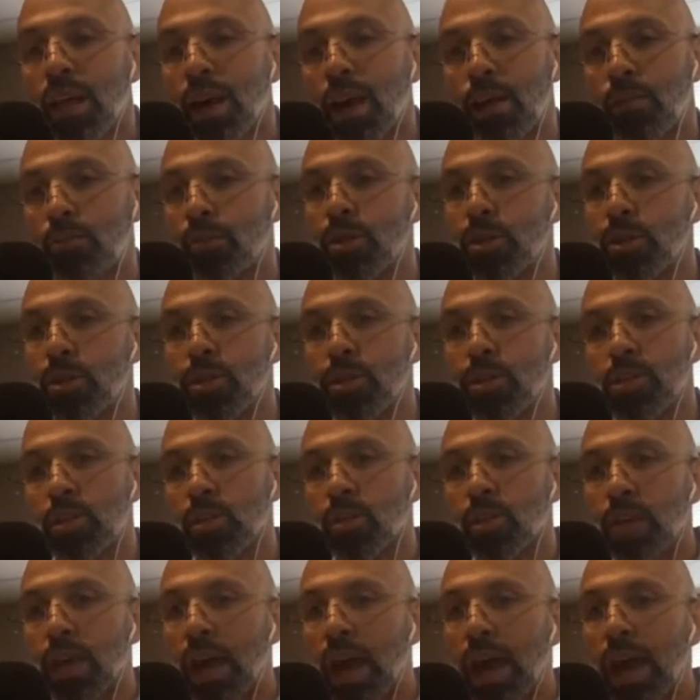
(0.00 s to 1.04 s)
Recently,
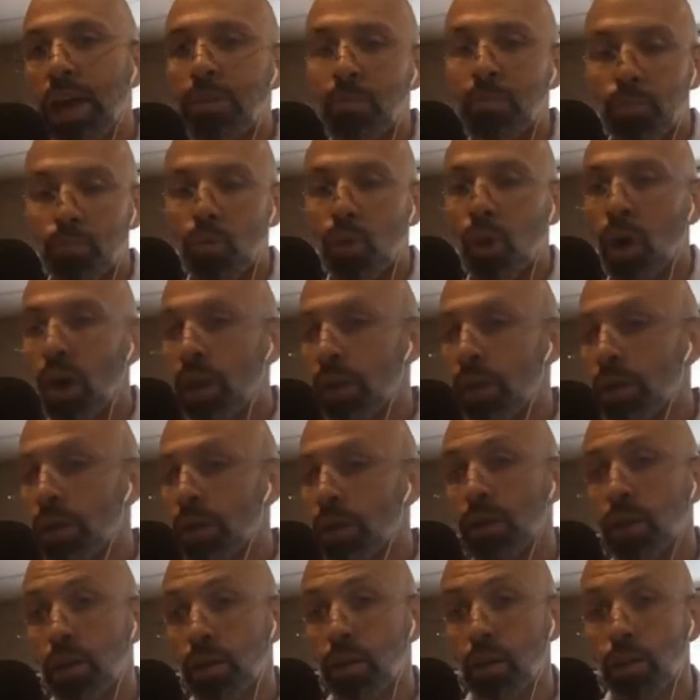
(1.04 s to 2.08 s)
I brought in
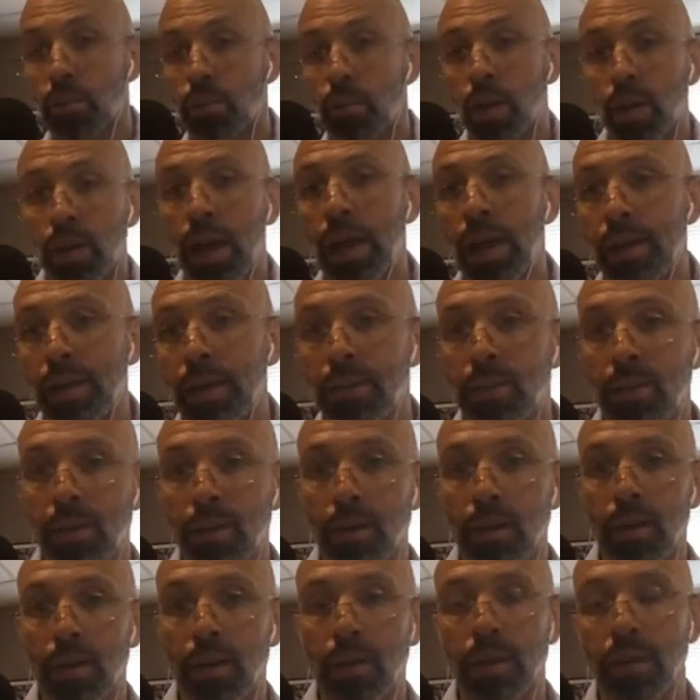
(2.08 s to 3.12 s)
a guy
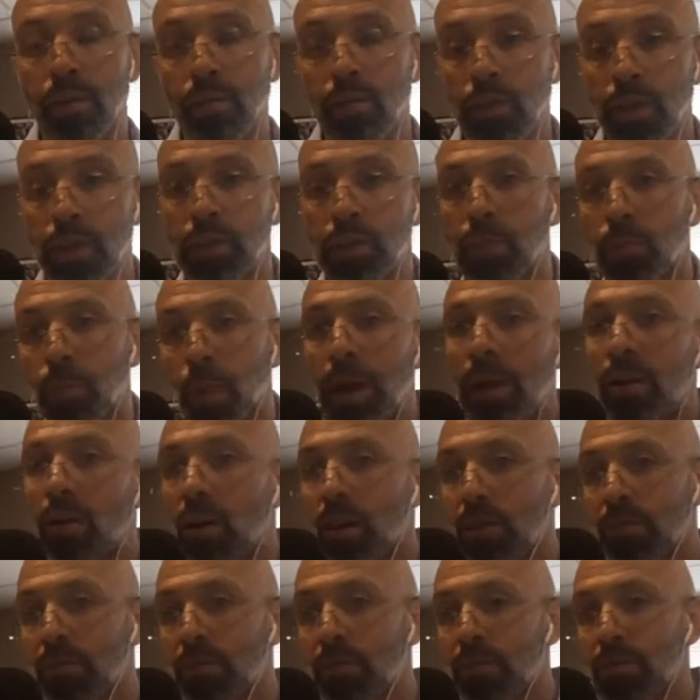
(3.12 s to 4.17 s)
into my
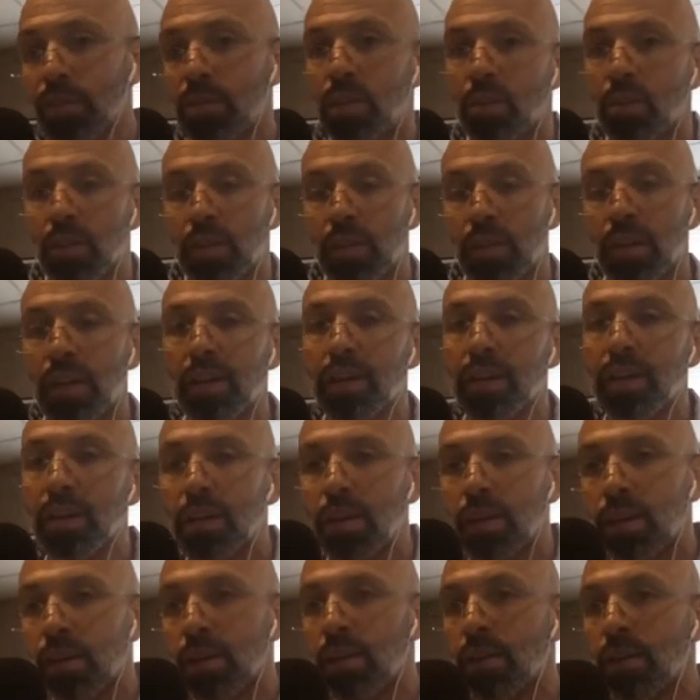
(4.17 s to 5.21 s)
office here in Connecticut,
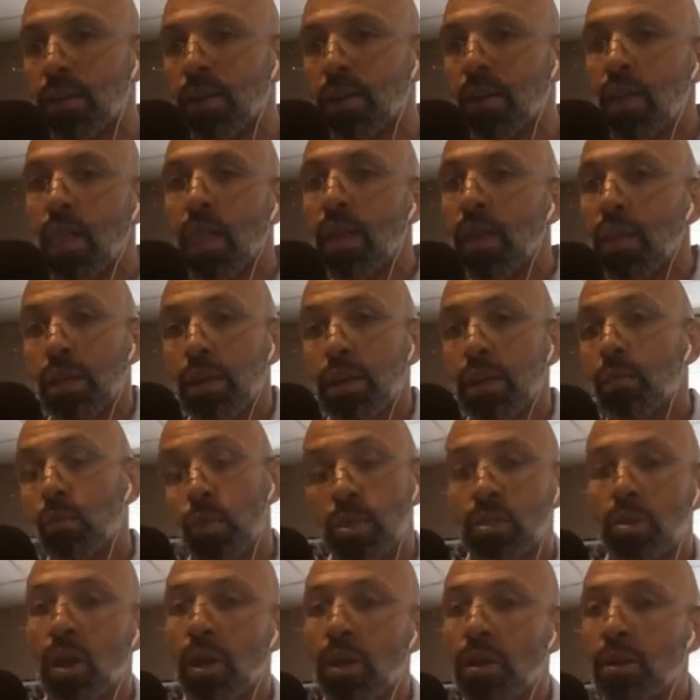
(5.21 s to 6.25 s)
and we
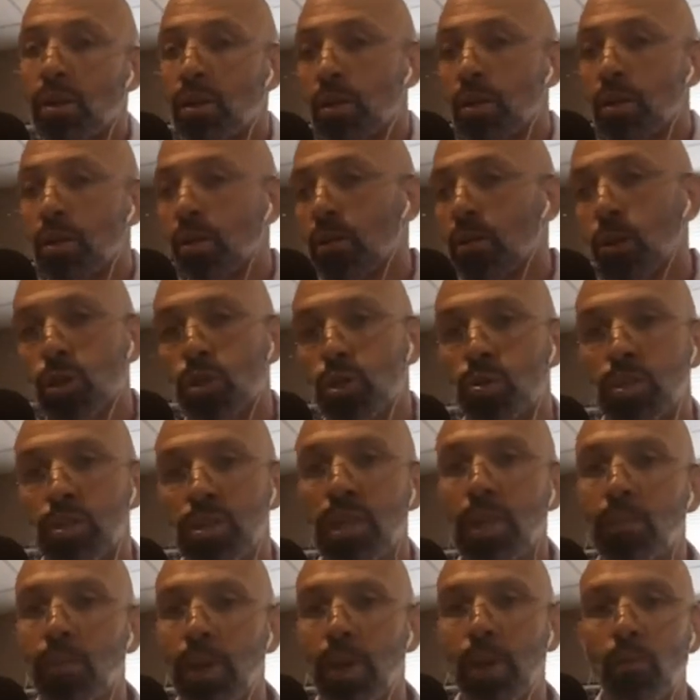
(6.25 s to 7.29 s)
started a commercial
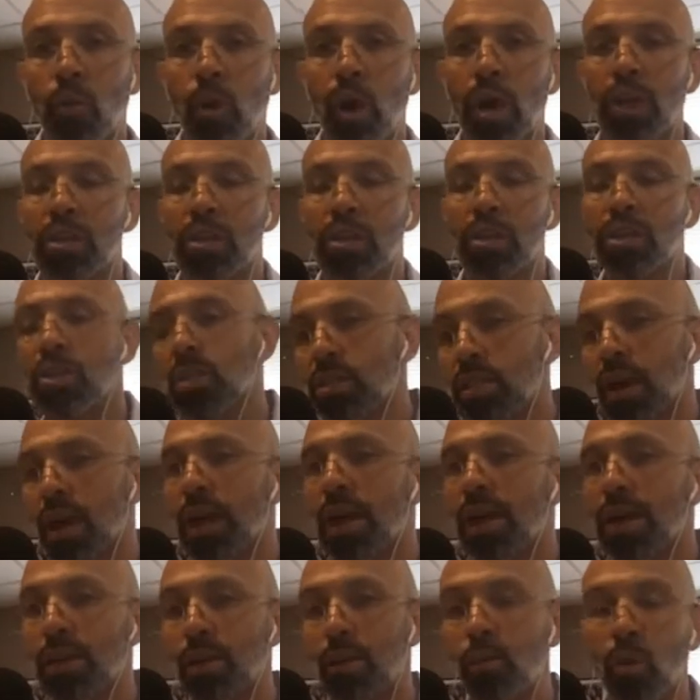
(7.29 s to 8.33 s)
team. And I'm watching this guy,
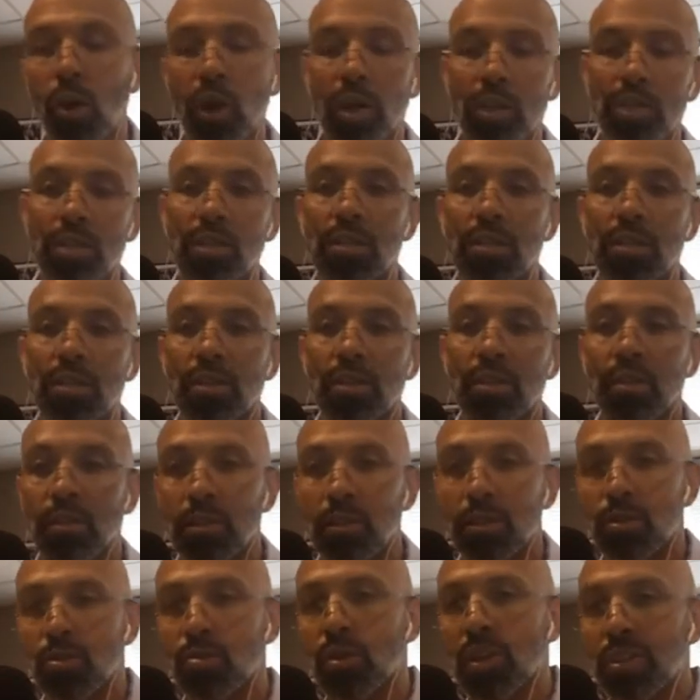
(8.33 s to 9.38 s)
and I'm watching the
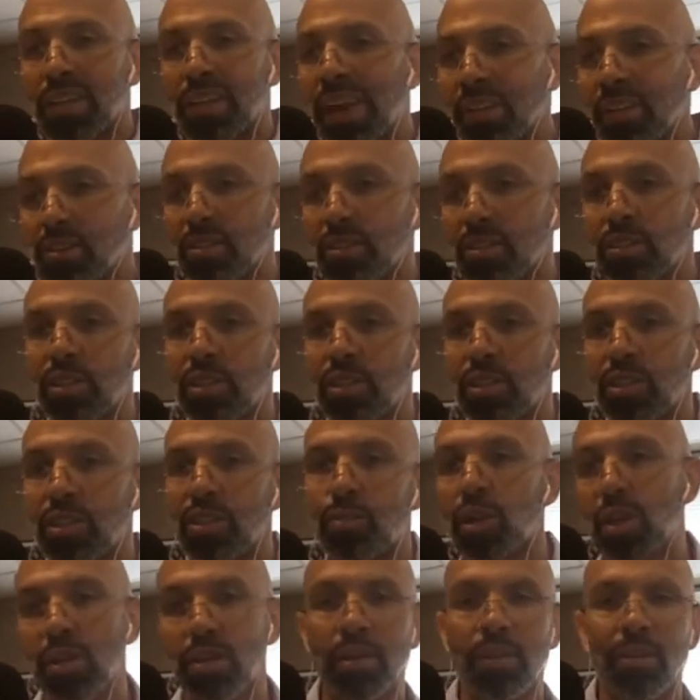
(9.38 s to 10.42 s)
transactions he's bringing
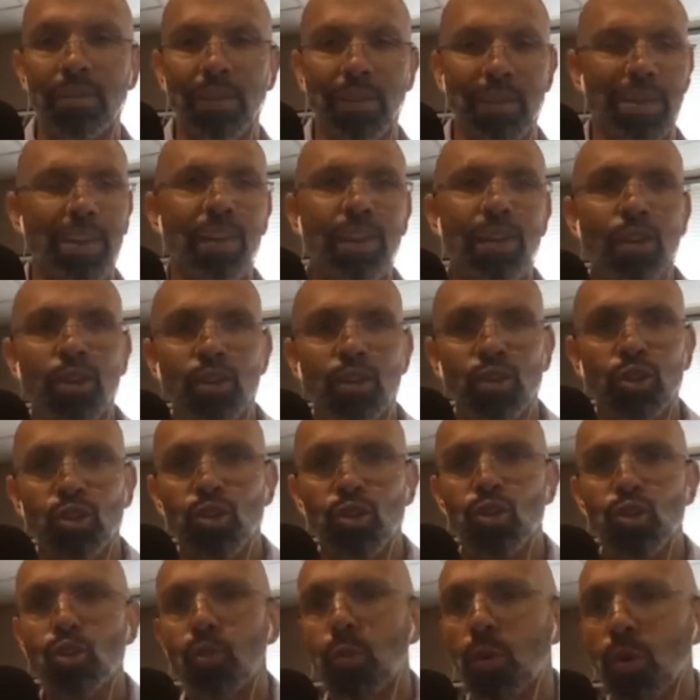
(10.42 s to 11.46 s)
in, like
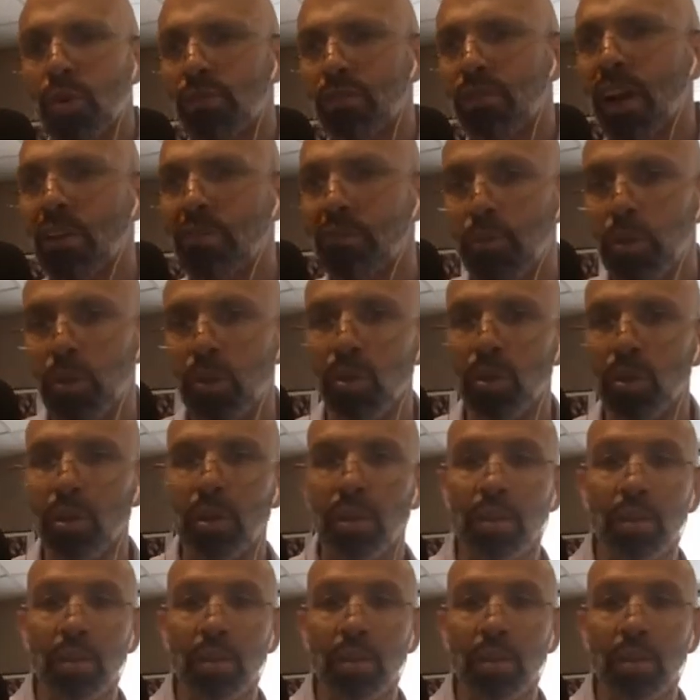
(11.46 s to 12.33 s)
2.5 million.